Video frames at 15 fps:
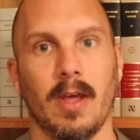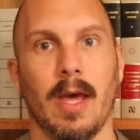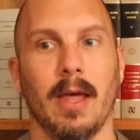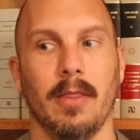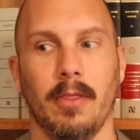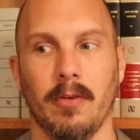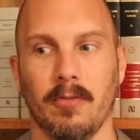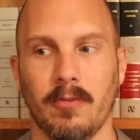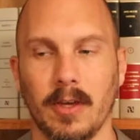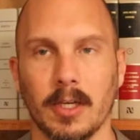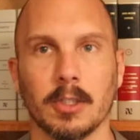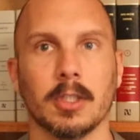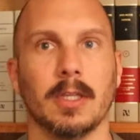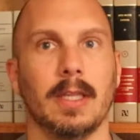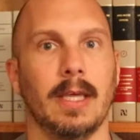and the
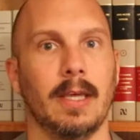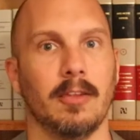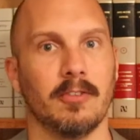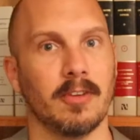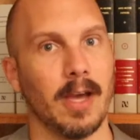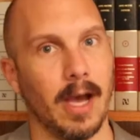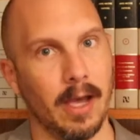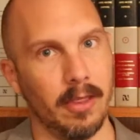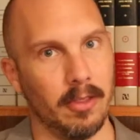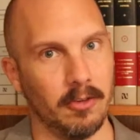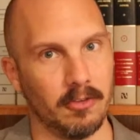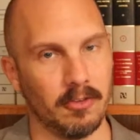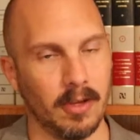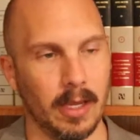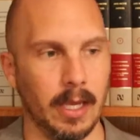fish, the sky and
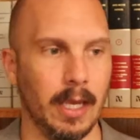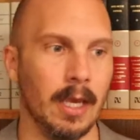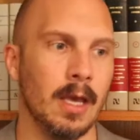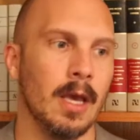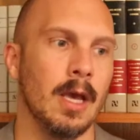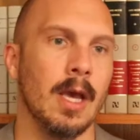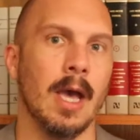the sea.